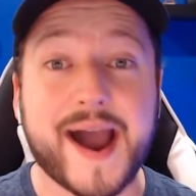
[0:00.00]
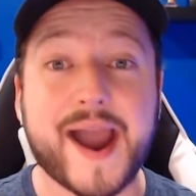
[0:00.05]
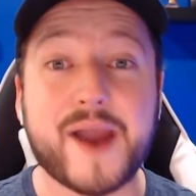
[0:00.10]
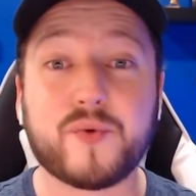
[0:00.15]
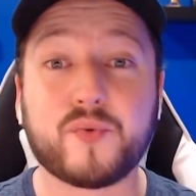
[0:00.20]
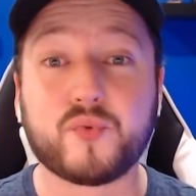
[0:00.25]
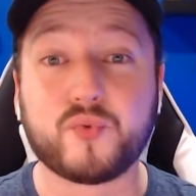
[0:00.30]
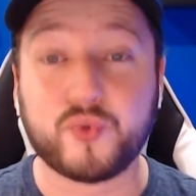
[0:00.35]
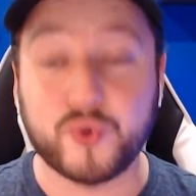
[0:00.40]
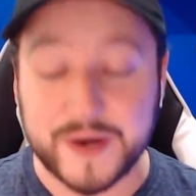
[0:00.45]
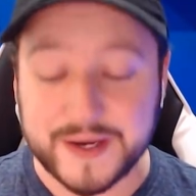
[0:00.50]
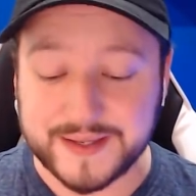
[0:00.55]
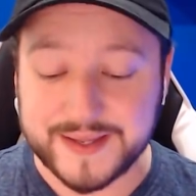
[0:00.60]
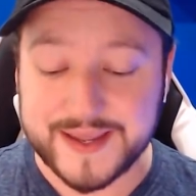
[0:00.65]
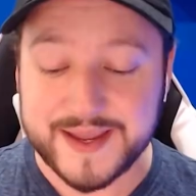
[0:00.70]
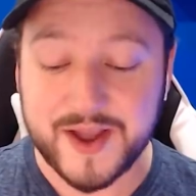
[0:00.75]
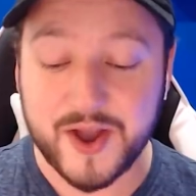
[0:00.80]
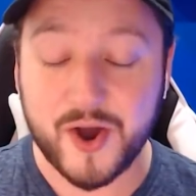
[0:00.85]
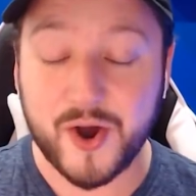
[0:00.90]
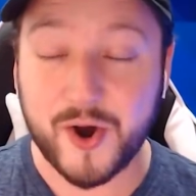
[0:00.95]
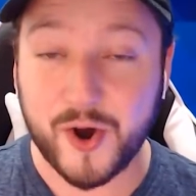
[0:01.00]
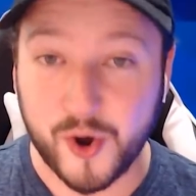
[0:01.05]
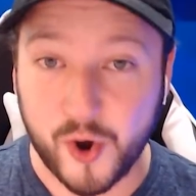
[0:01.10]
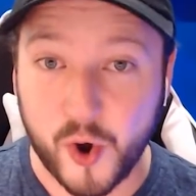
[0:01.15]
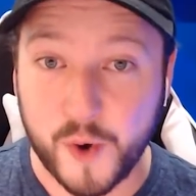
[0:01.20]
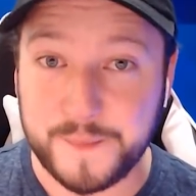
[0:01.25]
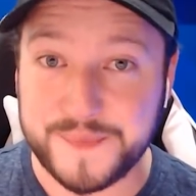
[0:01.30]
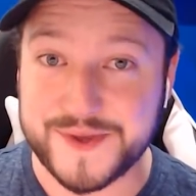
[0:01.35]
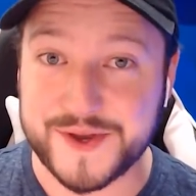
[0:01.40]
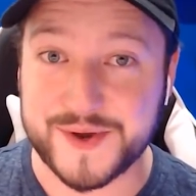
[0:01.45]
I really
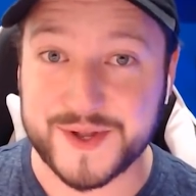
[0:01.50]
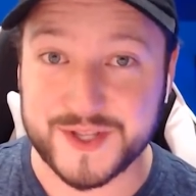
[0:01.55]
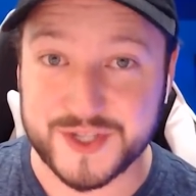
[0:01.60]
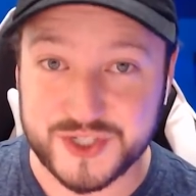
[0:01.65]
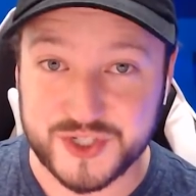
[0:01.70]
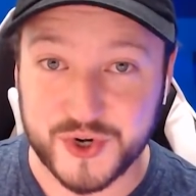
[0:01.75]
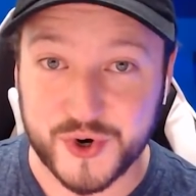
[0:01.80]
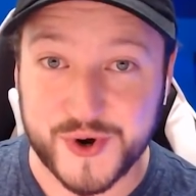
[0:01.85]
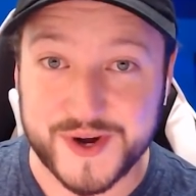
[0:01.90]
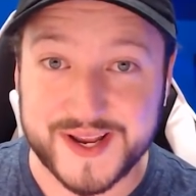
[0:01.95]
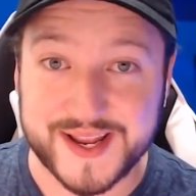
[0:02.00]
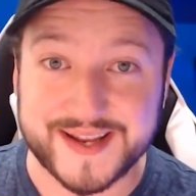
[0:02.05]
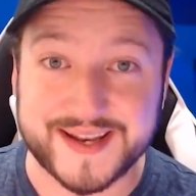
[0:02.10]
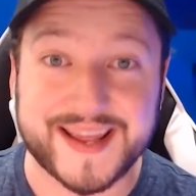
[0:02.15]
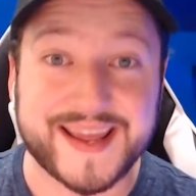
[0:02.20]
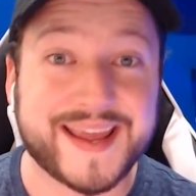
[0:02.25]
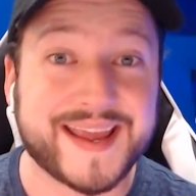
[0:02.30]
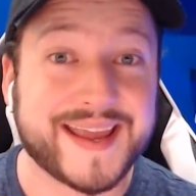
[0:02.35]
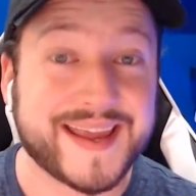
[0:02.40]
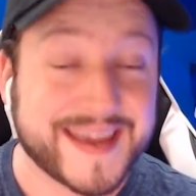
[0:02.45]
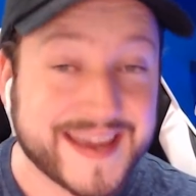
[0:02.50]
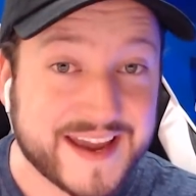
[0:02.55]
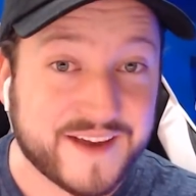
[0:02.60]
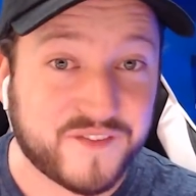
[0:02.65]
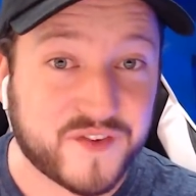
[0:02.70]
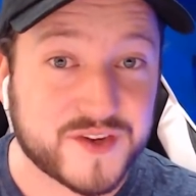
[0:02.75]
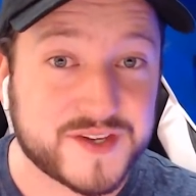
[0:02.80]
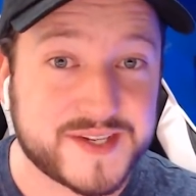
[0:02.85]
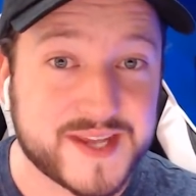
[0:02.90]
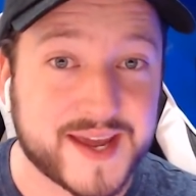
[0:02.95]
hope you enjoyed it.
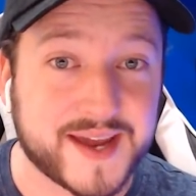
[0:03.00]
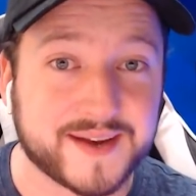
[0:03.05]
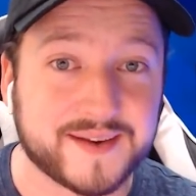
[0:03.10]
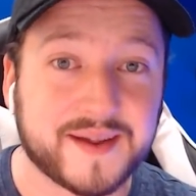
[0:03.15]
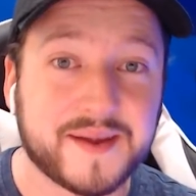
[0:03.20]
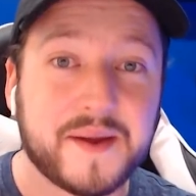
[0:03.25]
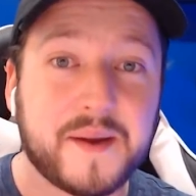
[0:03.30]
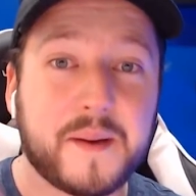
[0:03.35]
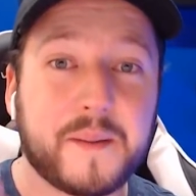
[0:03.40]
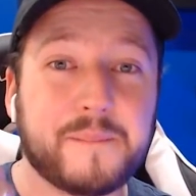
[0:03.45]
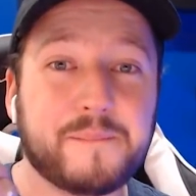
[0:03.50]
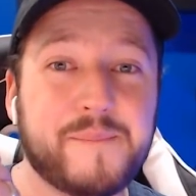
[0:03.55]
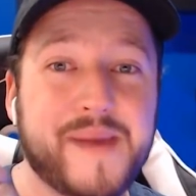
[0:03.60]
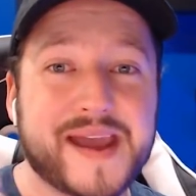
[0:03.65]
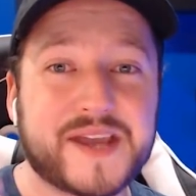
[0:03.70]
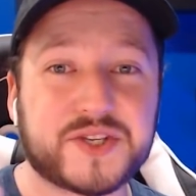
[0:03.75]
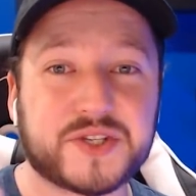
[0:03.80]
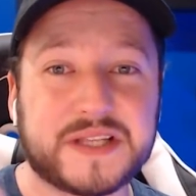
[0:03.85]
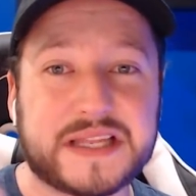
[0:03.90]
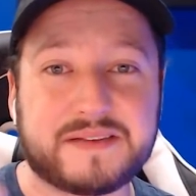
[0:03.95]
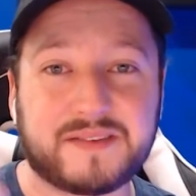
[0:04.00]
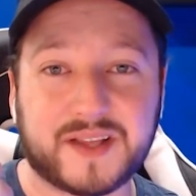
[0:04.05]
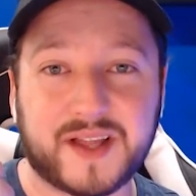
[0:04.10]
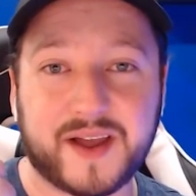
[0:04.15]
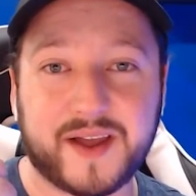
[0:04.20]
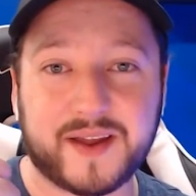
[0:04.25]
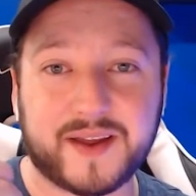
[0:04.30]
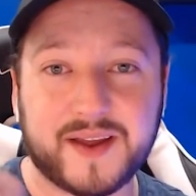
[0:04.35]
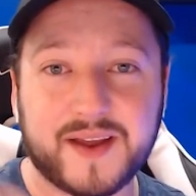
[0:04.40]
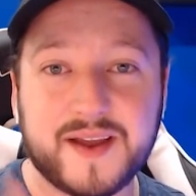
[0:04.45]
If you did, make sure to leave a
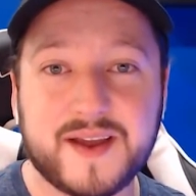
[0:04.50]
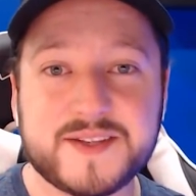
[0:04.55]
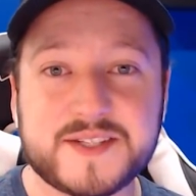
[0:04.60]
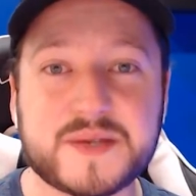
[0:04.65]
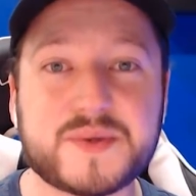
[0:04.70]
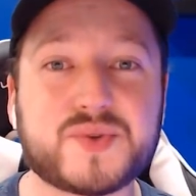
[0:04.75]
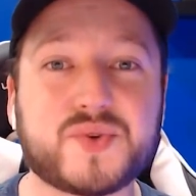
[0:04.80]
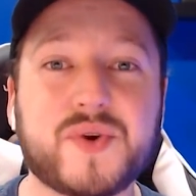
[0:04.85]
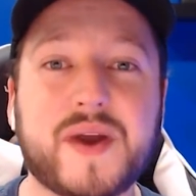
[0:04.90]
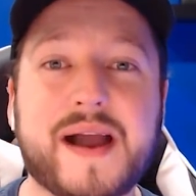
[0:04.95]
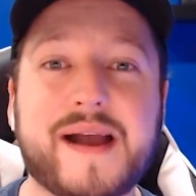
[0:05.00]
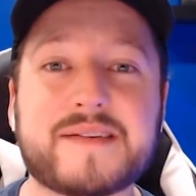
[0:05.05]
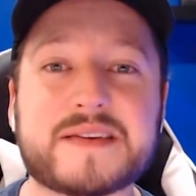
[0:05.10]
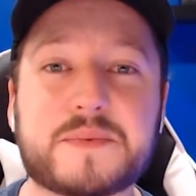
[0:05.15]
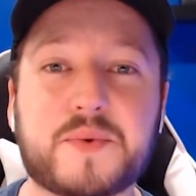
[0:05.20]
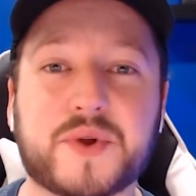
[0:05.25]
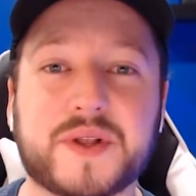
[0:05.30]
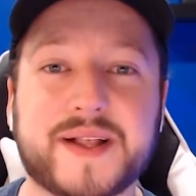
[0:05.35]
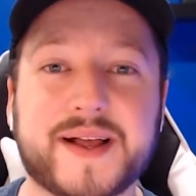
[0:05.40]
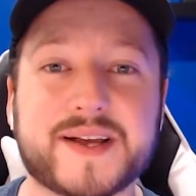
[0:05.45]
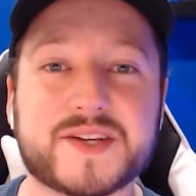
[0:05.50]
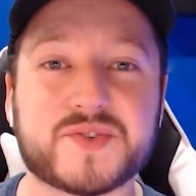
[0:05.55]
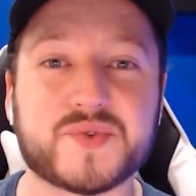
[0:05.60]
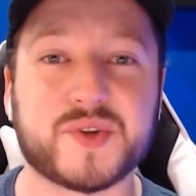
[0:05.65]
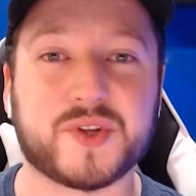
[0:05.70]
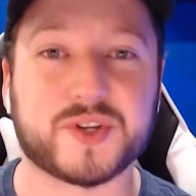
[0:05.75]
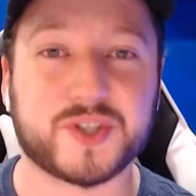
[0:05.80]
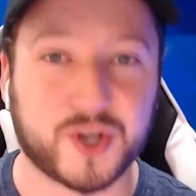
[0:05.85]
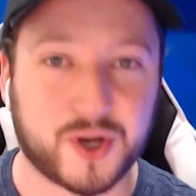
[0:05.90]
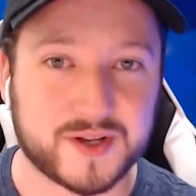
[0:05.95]
like, subscribe for more Clash
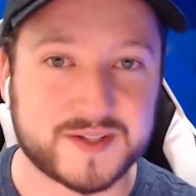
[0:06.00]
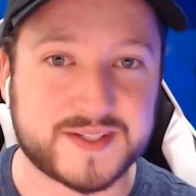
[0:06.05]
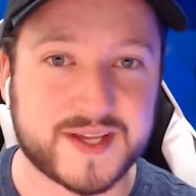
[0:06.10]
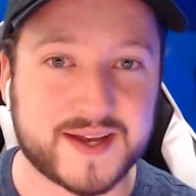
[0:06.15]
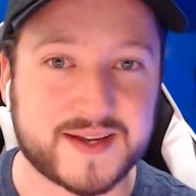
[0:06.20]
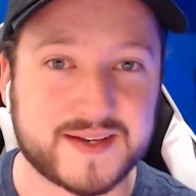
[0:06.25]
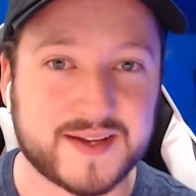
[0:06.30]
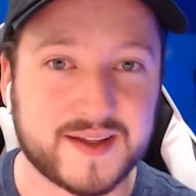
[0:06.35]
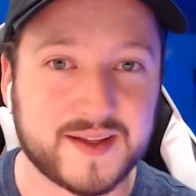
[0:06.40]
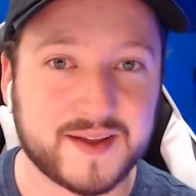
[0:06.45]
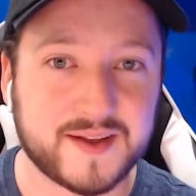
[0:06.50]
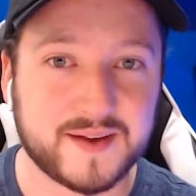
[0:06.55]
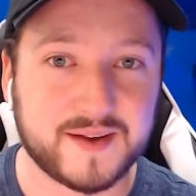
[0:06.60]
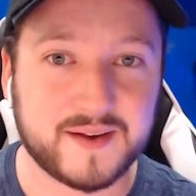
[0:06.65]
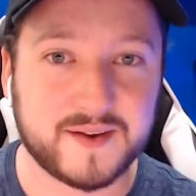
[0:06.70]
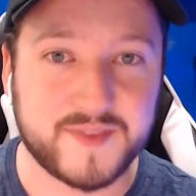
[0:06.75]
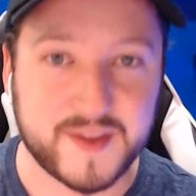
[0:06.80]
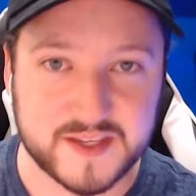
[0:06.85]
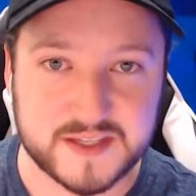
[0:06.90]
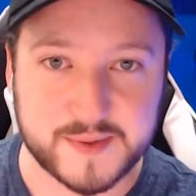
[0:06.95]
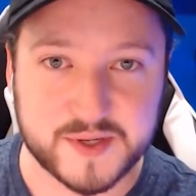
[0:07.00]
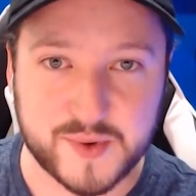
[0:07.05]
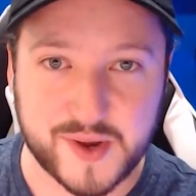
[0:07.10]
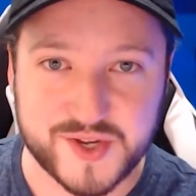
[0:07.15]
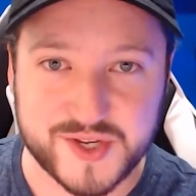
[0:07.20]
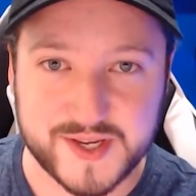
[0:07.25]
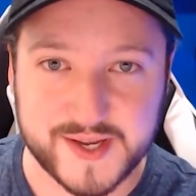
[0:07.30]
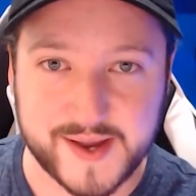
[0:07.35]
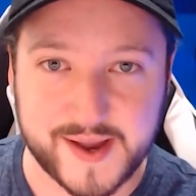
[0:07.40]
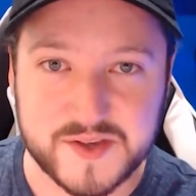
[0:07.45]
Royale content. Thanks so much for
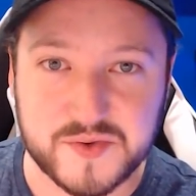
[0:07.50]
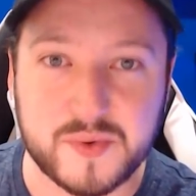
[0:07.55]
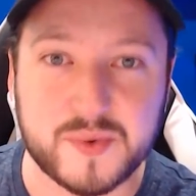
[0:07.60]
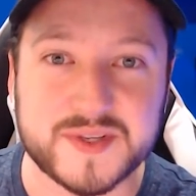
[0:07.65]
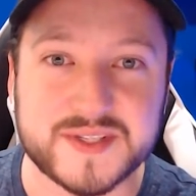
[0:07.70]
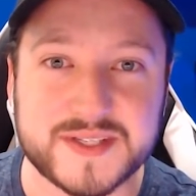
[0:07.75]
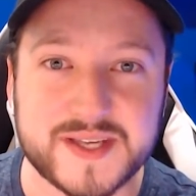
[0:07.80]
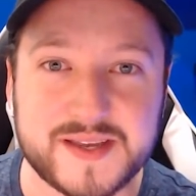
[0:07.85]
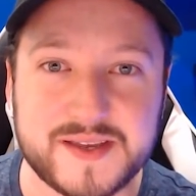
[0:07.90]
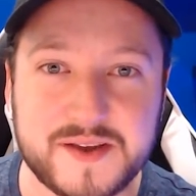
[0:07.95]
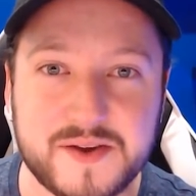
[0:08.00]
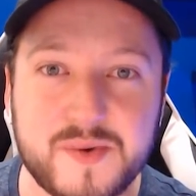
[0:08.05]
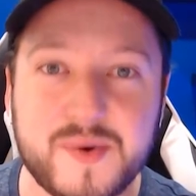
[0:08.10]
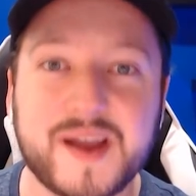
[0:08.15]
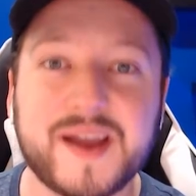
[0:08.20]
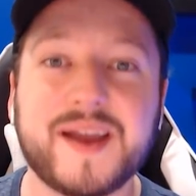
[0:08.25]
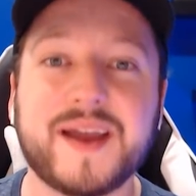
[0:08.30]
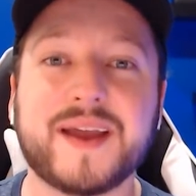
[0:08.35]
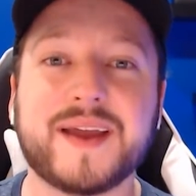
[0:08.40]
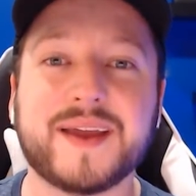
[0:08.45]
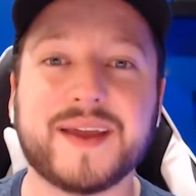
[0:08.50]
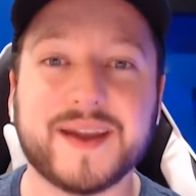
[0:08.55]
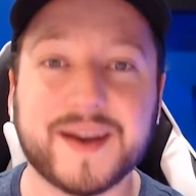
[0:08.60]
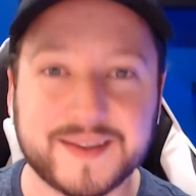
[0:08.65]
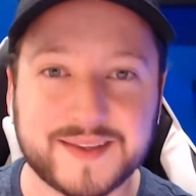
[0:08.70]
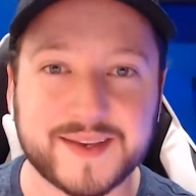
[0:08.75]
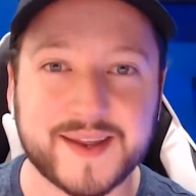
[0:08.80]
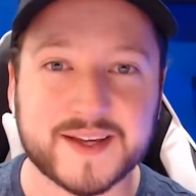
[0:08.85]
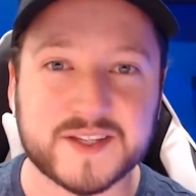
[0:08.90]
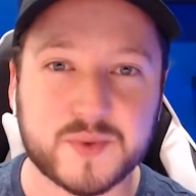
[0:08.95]
watching, guys. We will see you
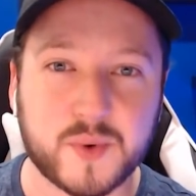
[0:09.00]
in the next